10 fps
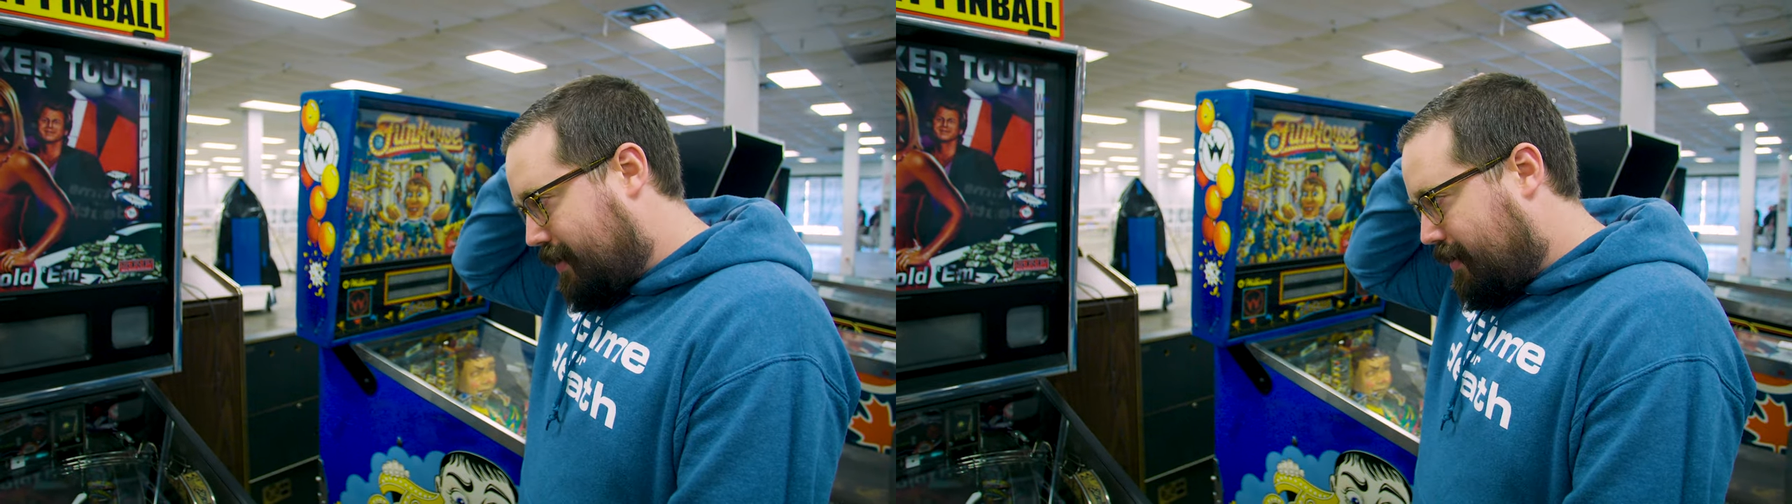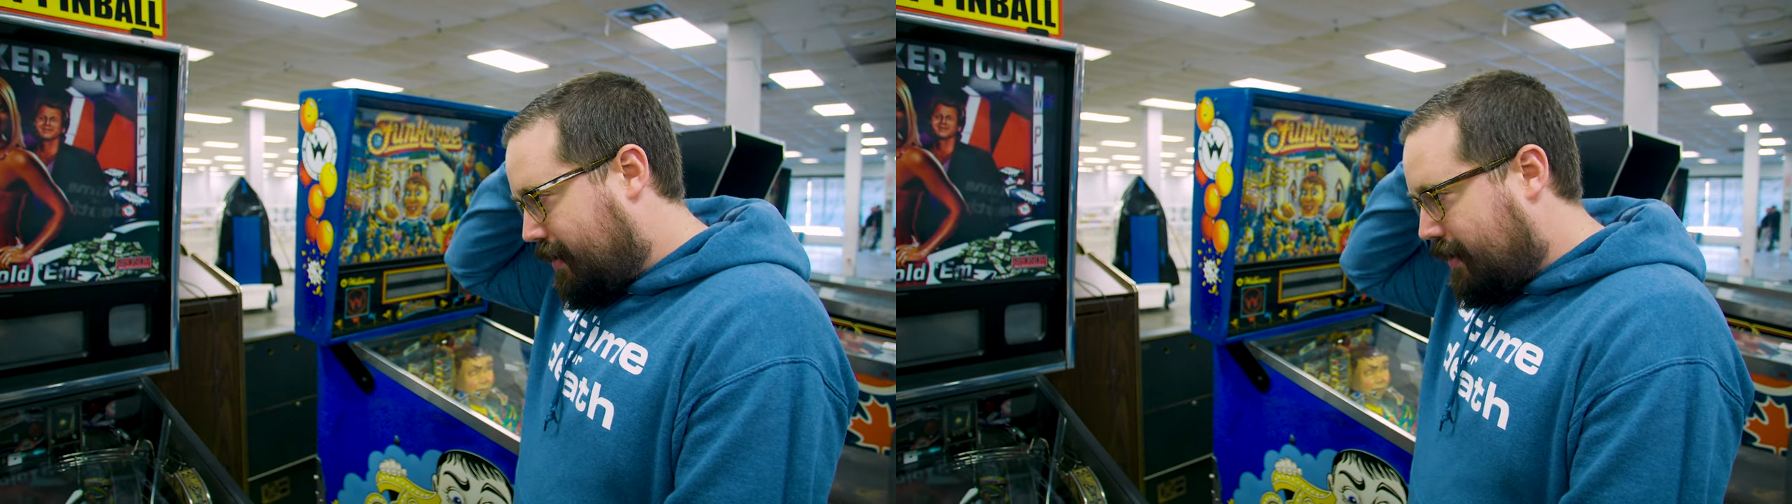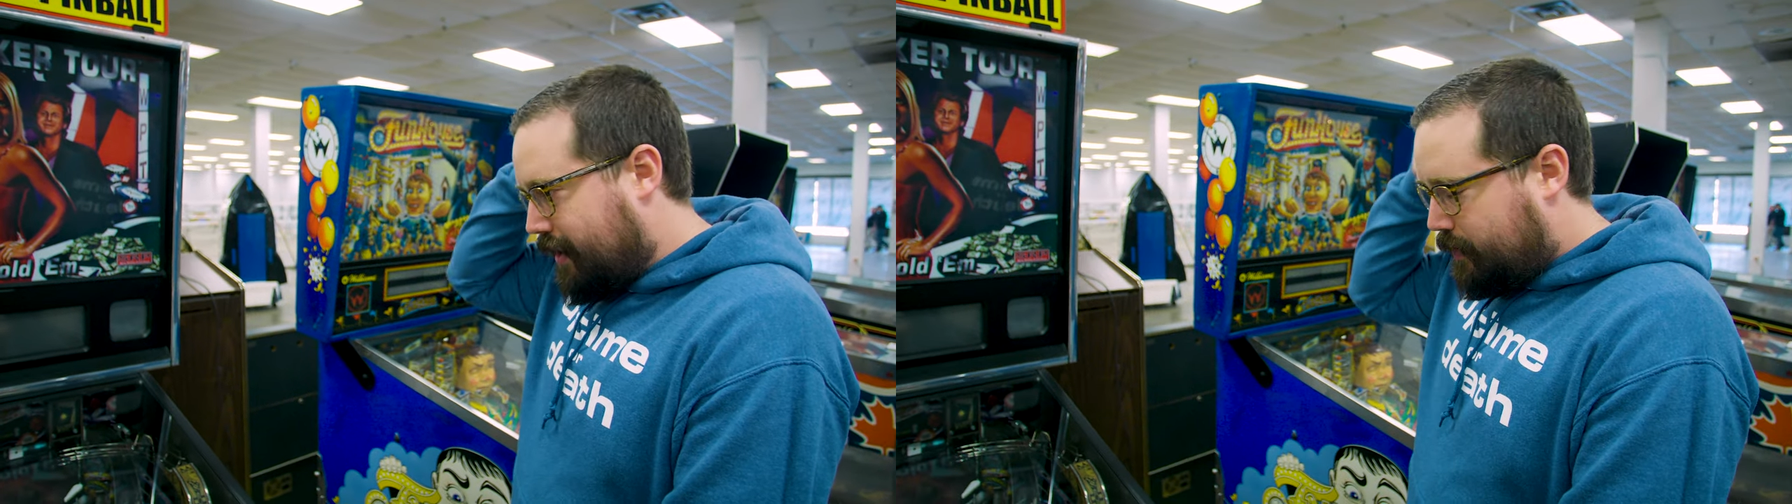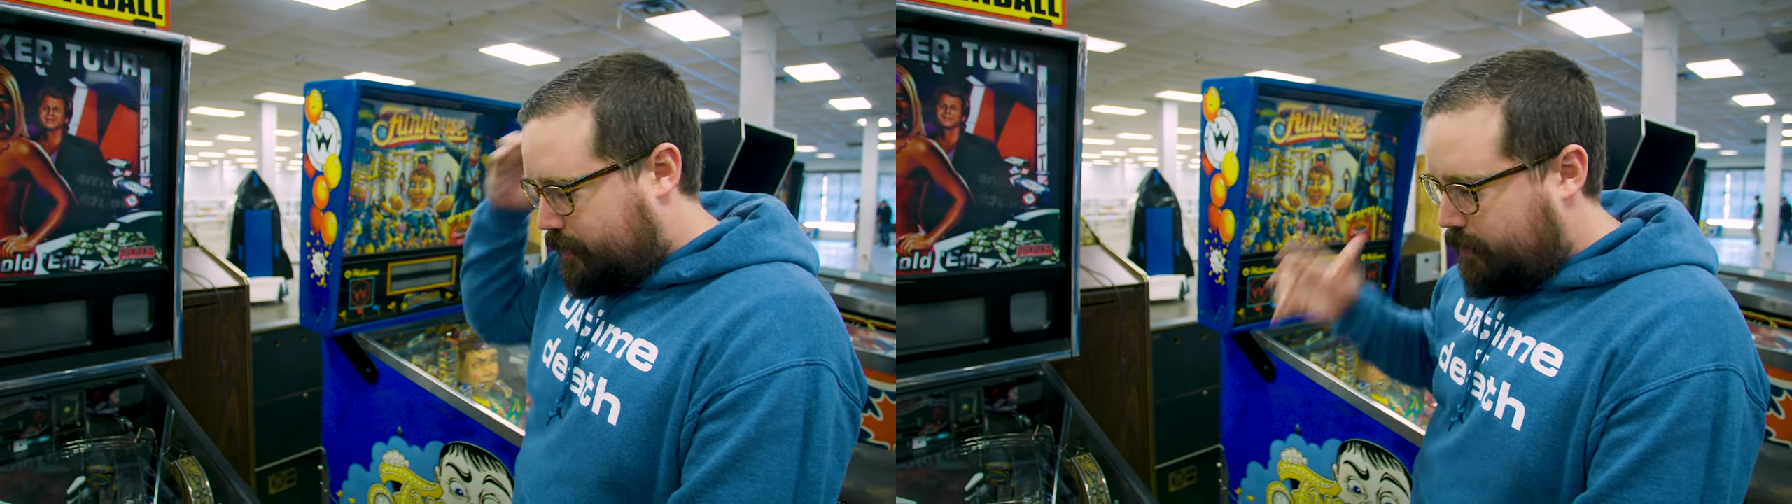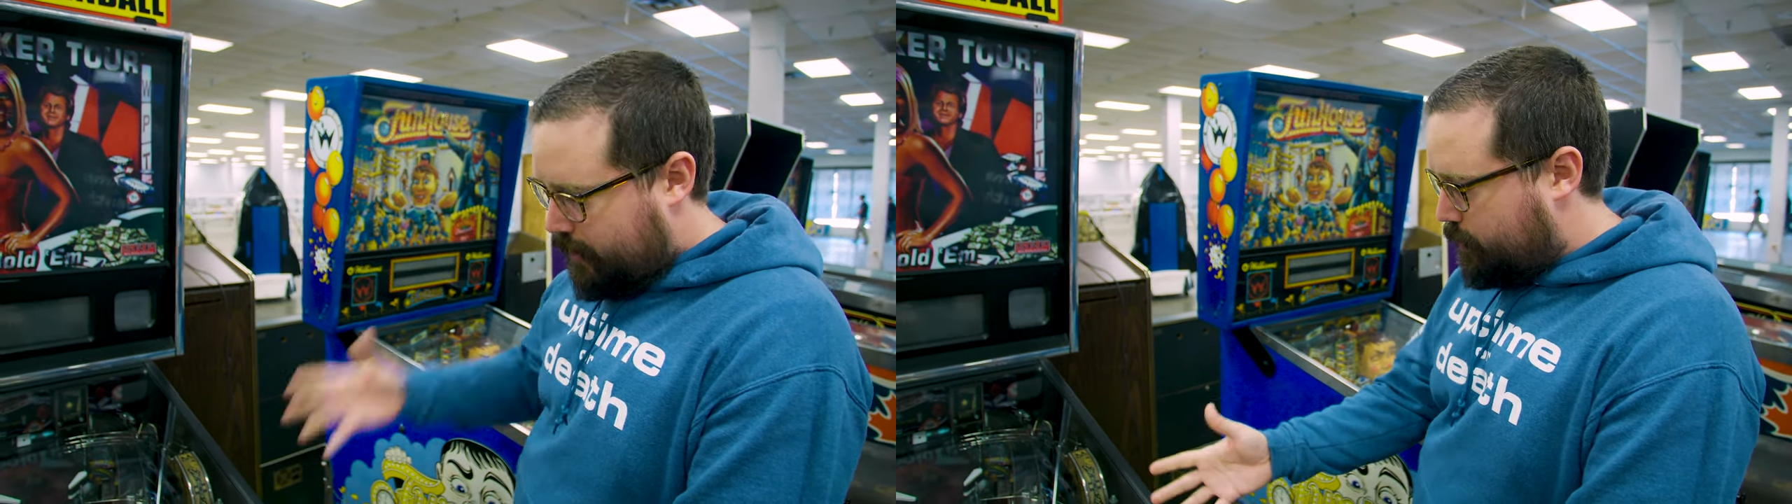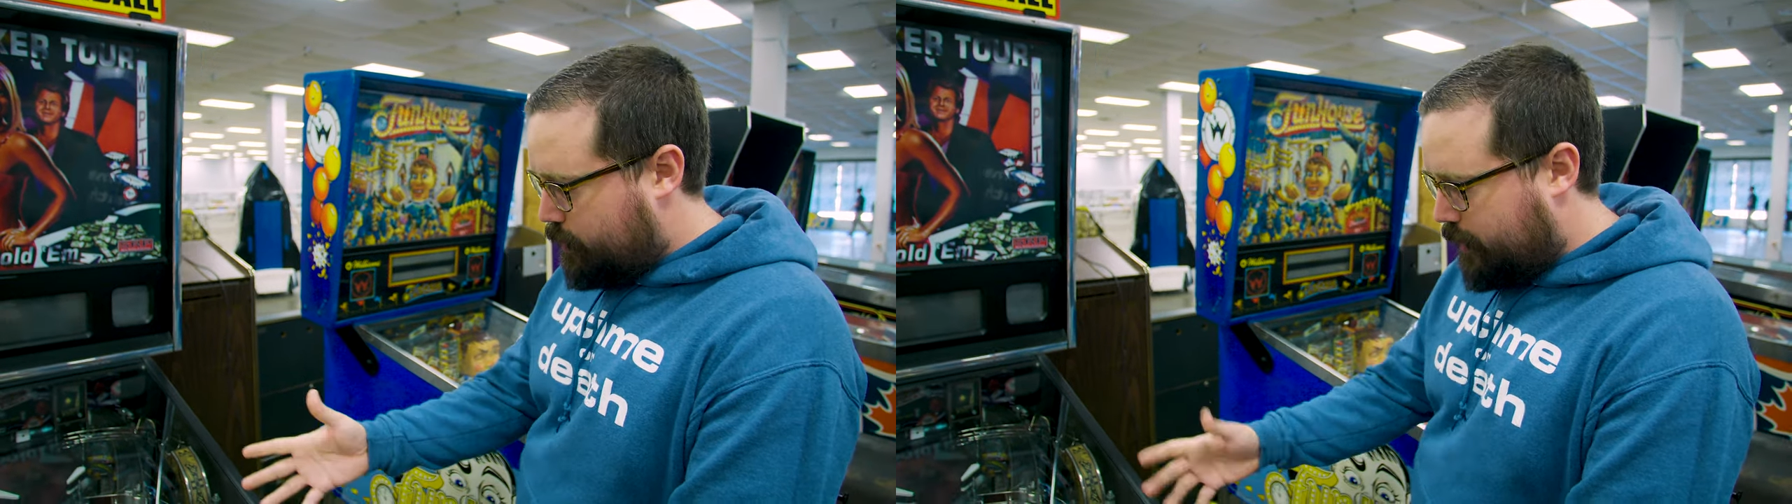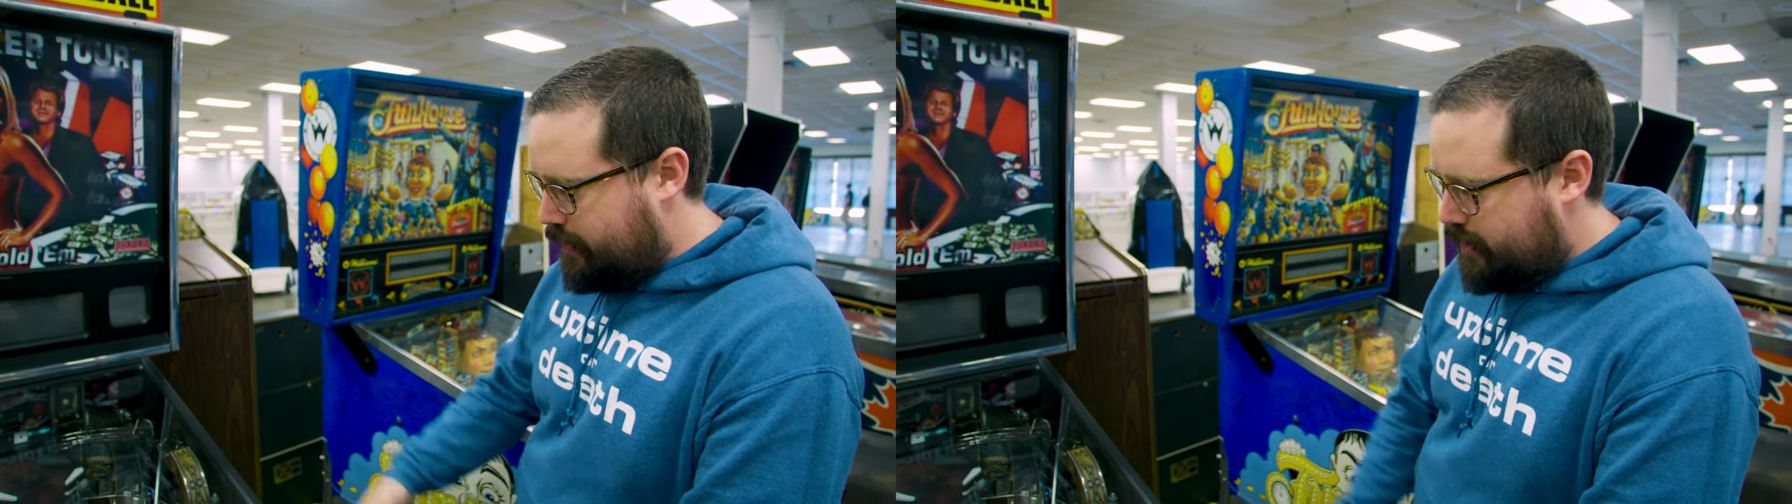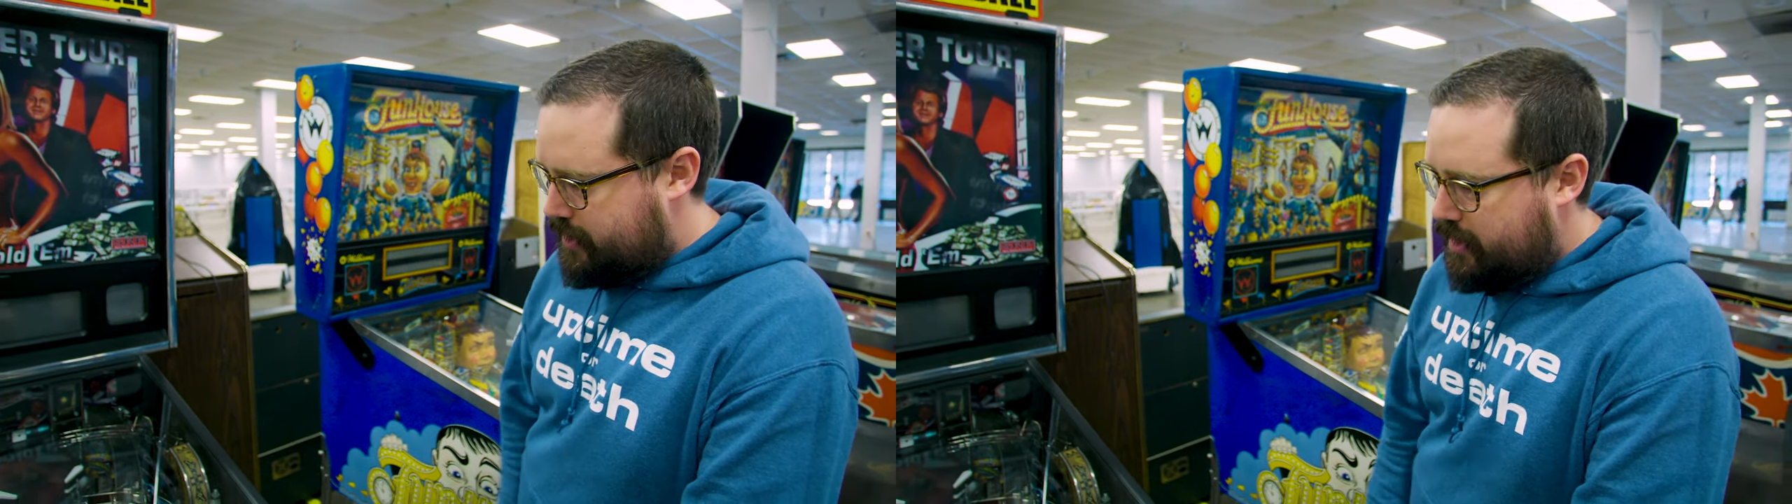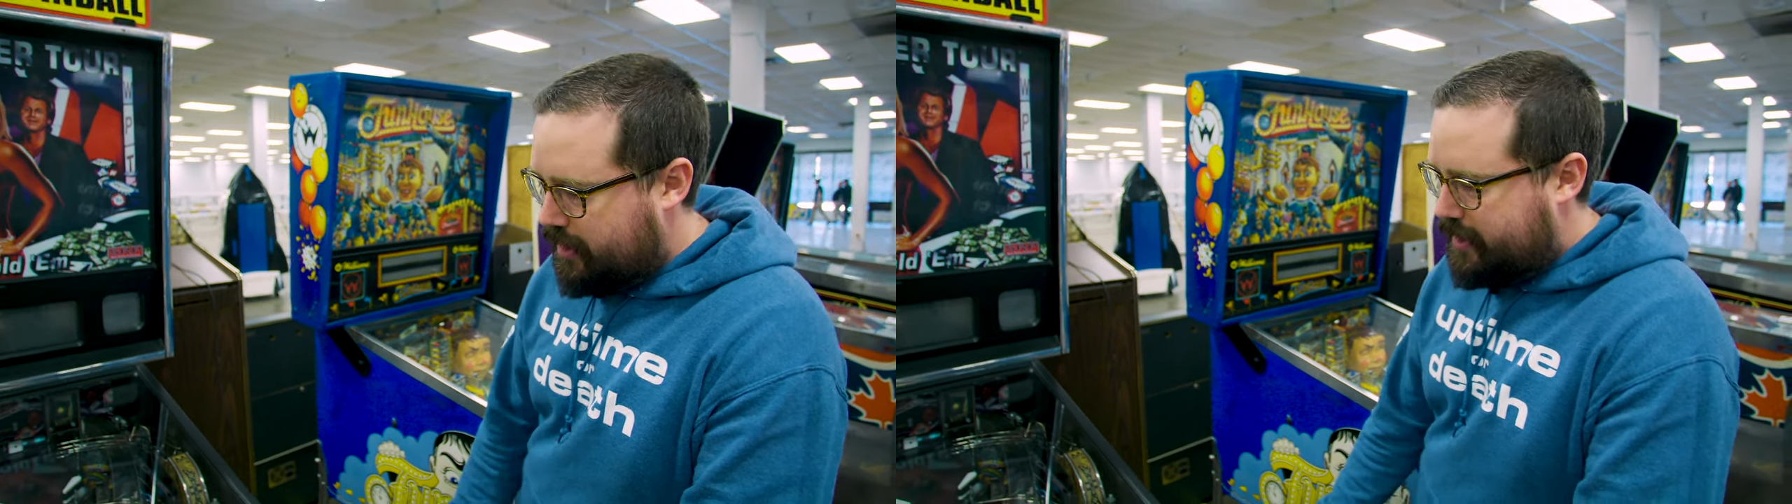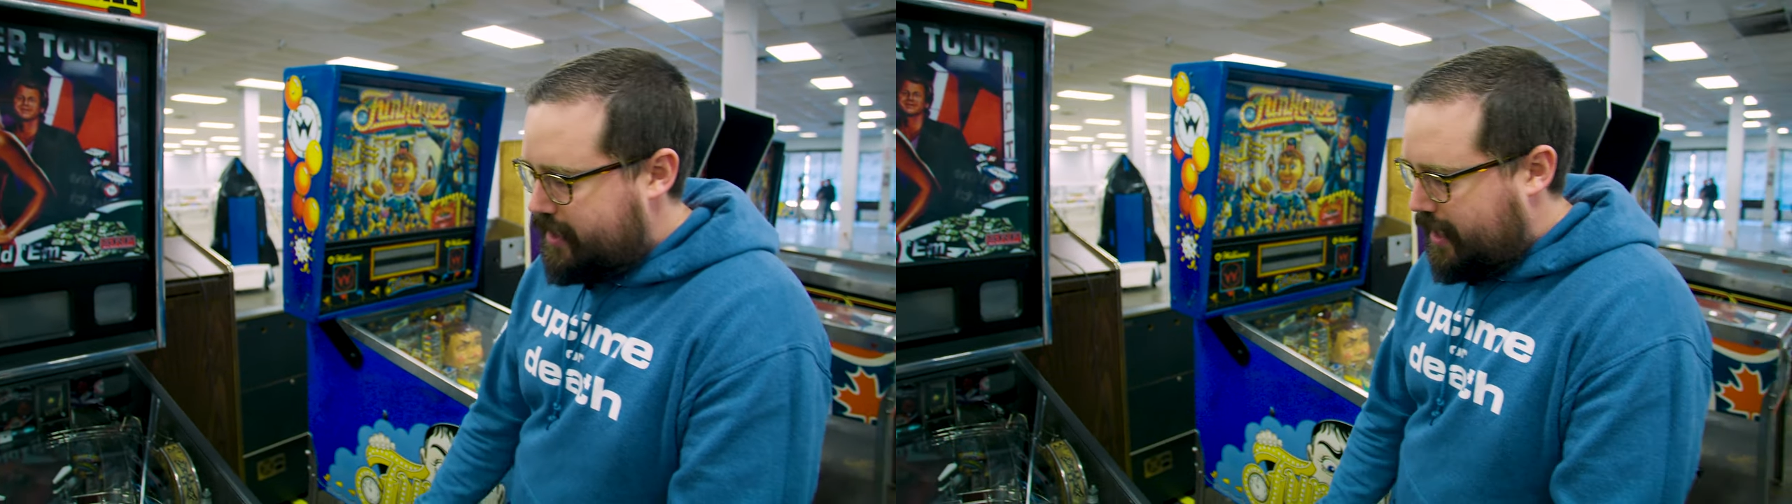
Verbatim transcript: well, this was this was really the dark